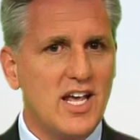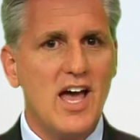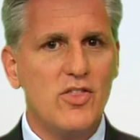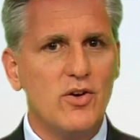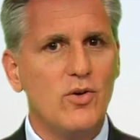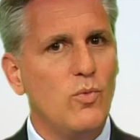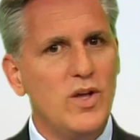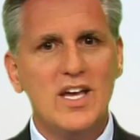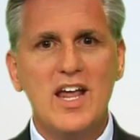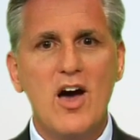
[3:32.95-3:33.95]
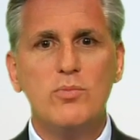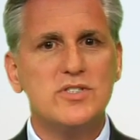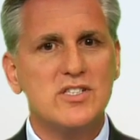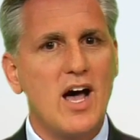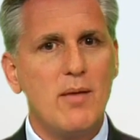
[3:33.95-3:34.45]
Together, we can
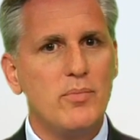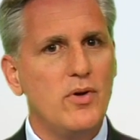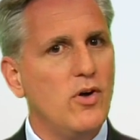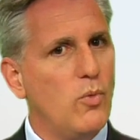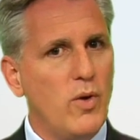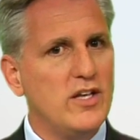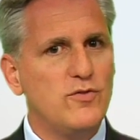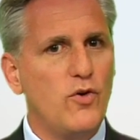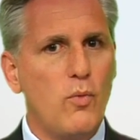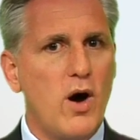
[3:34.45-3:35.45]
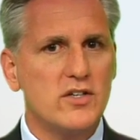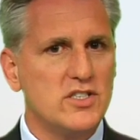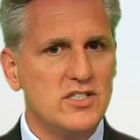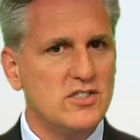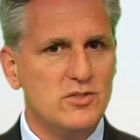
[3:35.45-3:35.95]
help stop wasteful
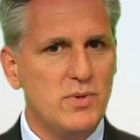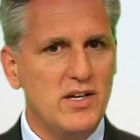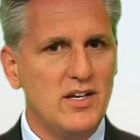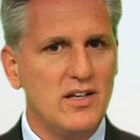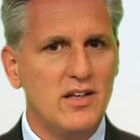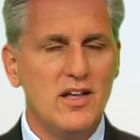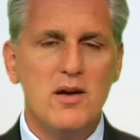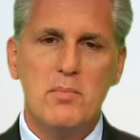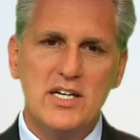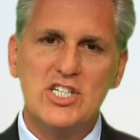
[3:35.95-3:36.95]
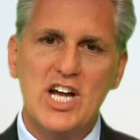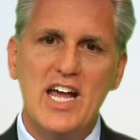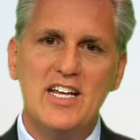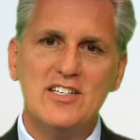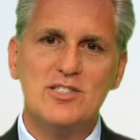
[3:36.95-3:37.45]
Washington spending by
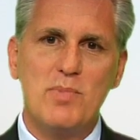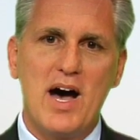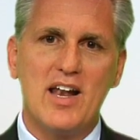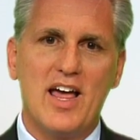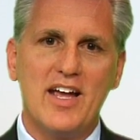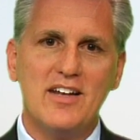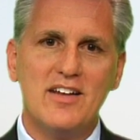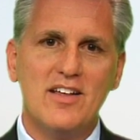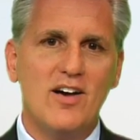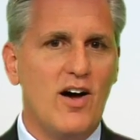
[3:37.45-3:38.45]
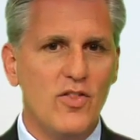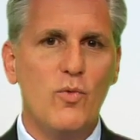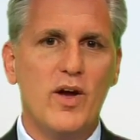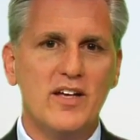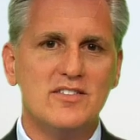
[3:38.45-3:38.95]
shining a spotlight on
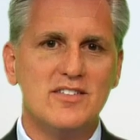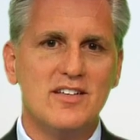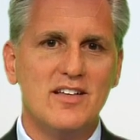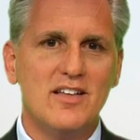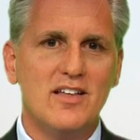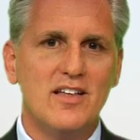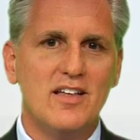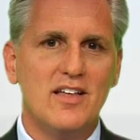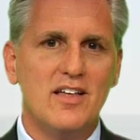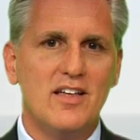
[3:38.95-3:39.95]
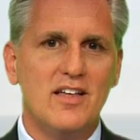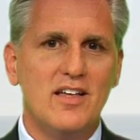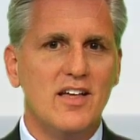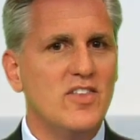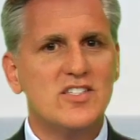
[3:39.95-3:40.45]
the waste.
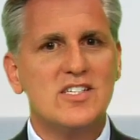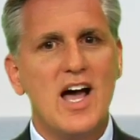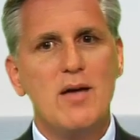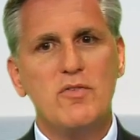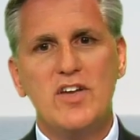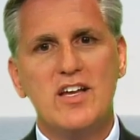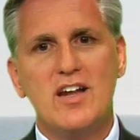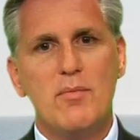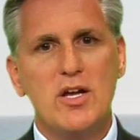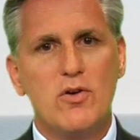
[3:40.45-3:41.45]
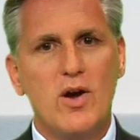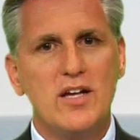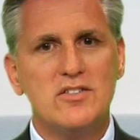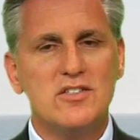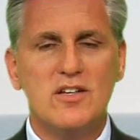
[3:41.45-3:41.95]
In this time of economic
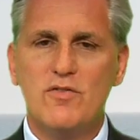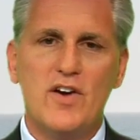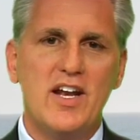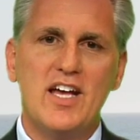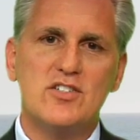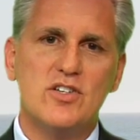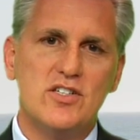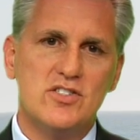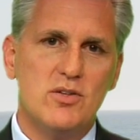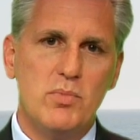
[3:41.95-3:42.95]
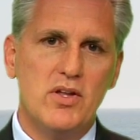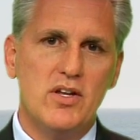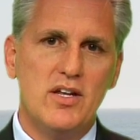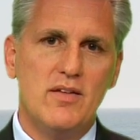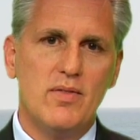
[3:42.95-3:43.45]
crisis and financial
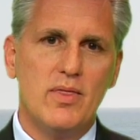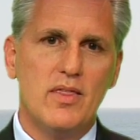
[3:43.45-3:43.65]
instability,